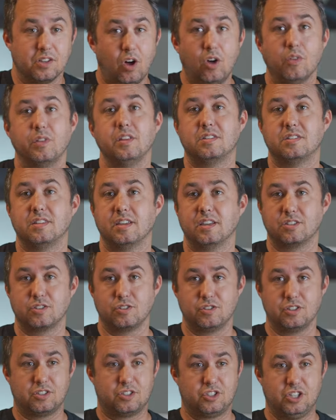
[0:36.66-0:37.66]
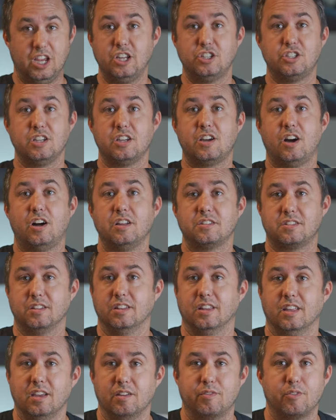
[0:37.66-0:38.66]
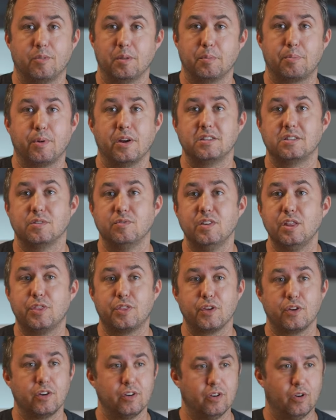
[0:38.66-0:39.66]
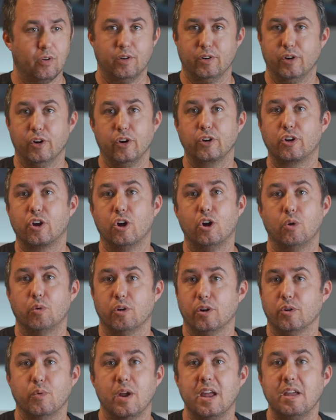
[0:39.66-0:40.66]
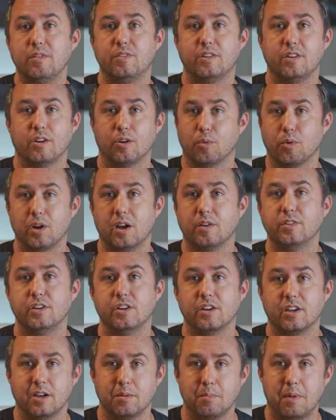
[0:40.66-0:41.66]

all these things are just changing constantly, from the price of ether or ergo or raven or whatever you're going to